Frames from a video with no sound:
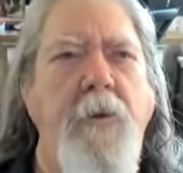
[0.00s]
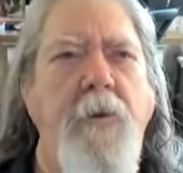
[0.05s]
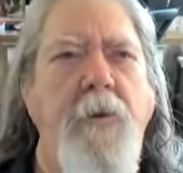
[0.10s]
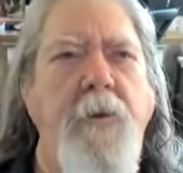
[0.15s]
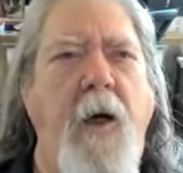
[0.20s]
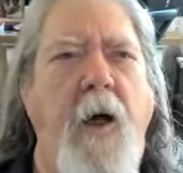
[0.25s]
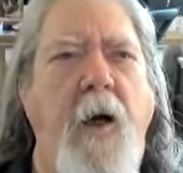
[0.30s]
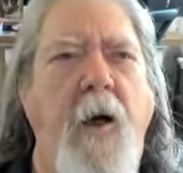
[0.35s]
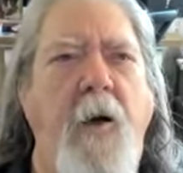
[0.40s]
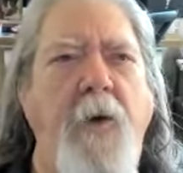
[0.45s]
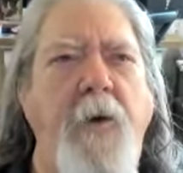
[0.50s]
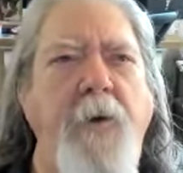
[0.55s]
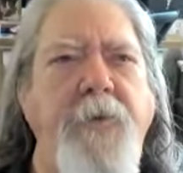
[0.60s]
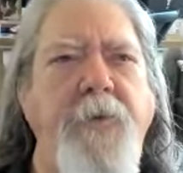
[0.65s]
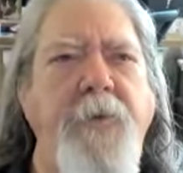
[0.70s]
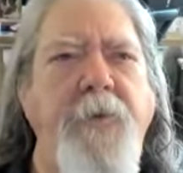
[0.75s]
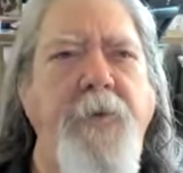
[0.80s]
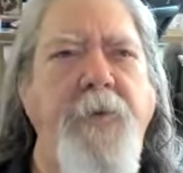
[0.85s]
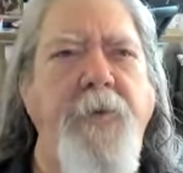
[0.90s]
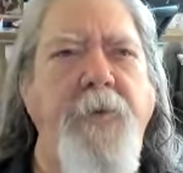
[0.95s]
The
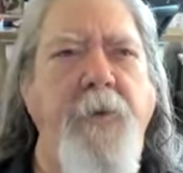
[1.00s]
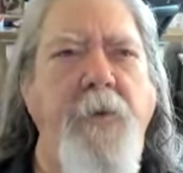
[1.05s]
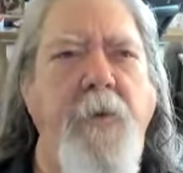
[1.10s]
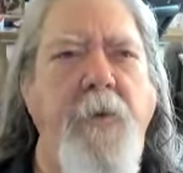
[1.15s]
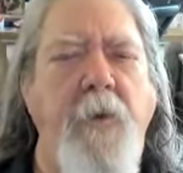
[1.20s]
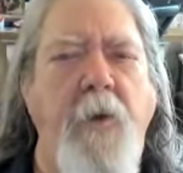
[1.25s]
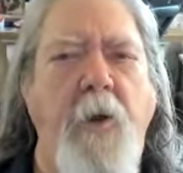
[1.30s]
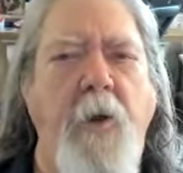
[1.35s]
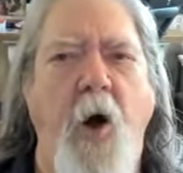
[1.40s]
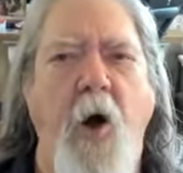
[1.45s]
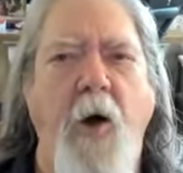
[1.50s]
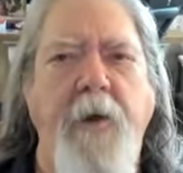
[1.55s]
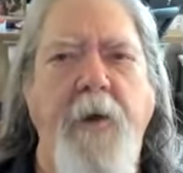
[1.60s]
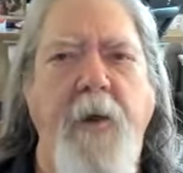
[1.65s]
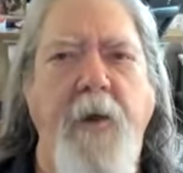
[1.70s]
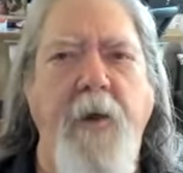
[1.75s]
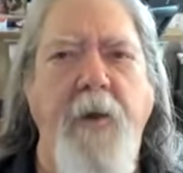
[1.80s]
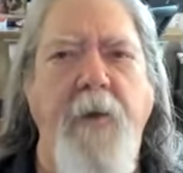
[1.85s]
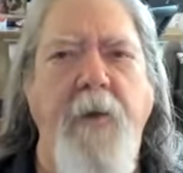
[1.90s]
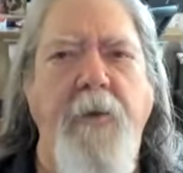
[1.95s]
heart's
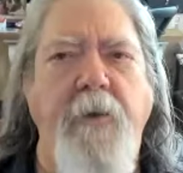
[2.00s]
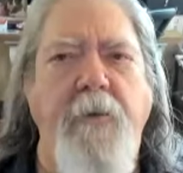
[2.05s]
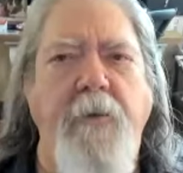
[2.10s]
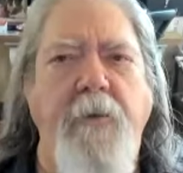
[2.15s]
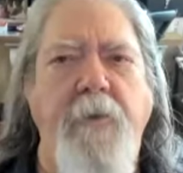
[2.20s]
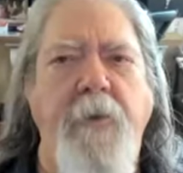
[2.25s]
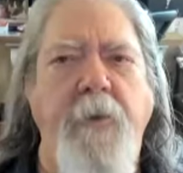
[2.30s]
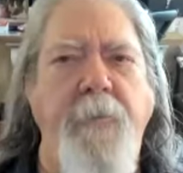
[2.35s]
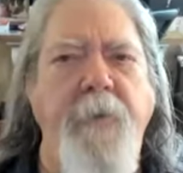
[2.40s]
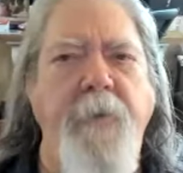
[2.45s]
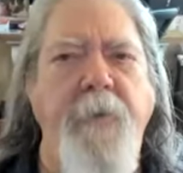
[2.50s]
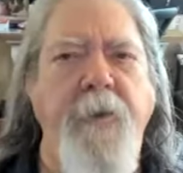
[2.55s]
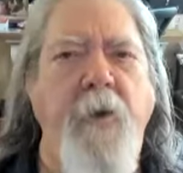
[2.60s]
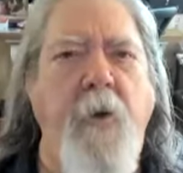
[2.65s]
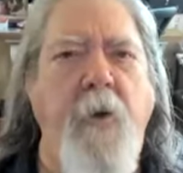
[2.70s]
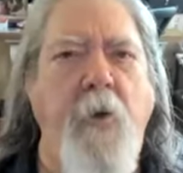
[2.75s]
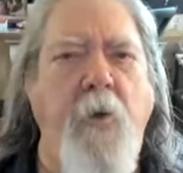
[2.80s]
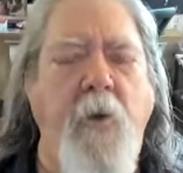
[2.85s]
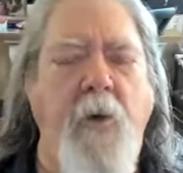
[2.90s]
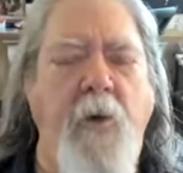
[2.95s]
longing to be
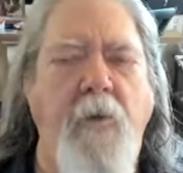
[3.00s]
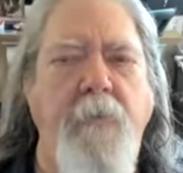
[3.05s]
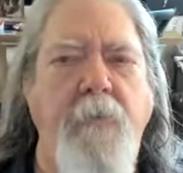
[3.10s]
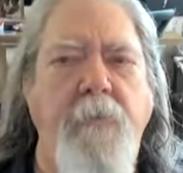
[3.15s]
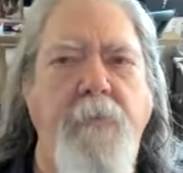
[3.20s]
whole